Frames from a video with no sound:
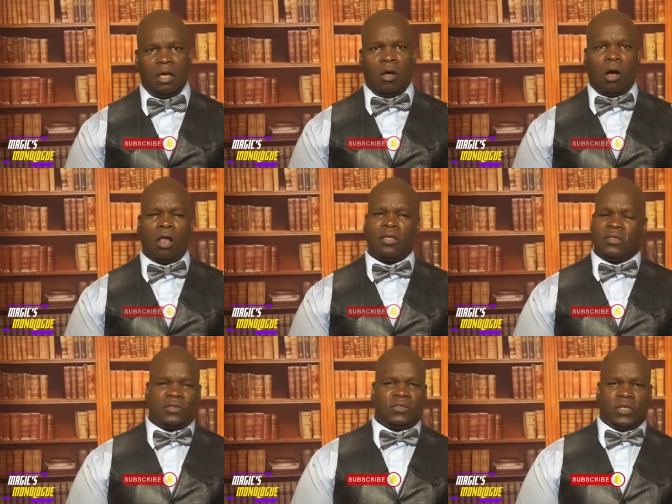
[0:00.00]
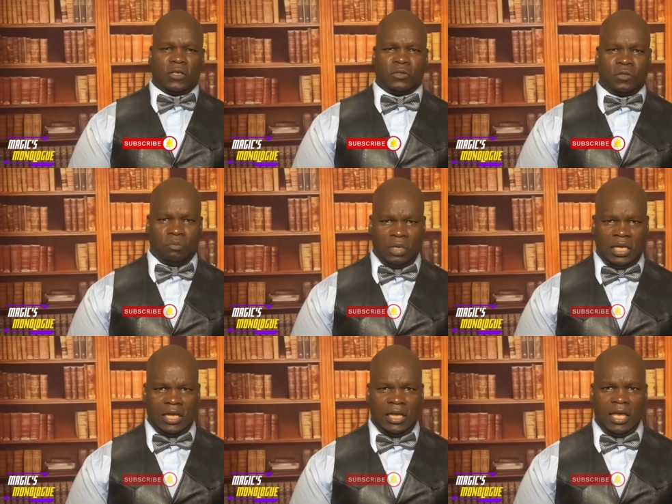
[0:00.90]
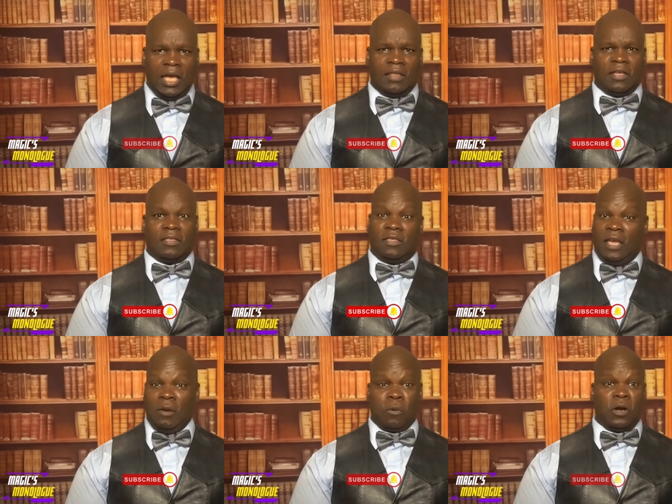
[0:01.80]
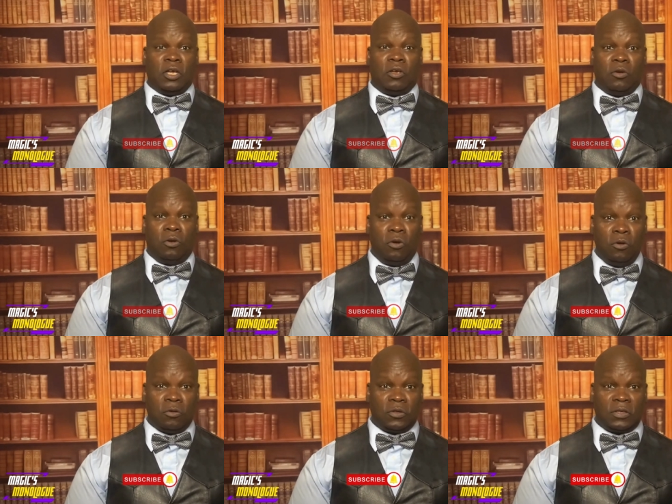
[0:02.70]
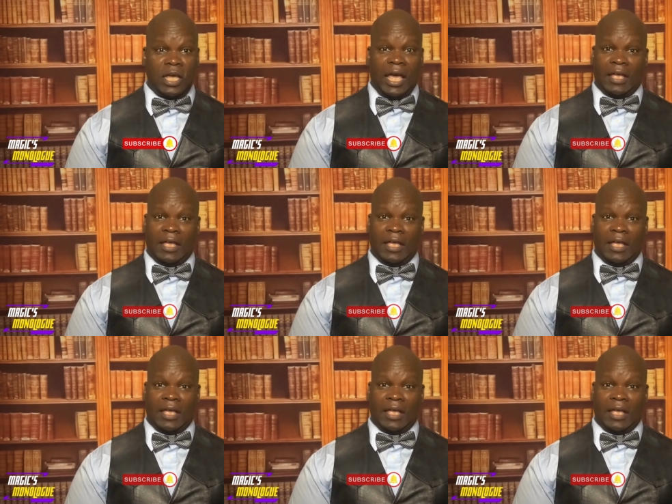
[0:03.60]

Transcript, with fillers: All of this says to me that they were in cahoots,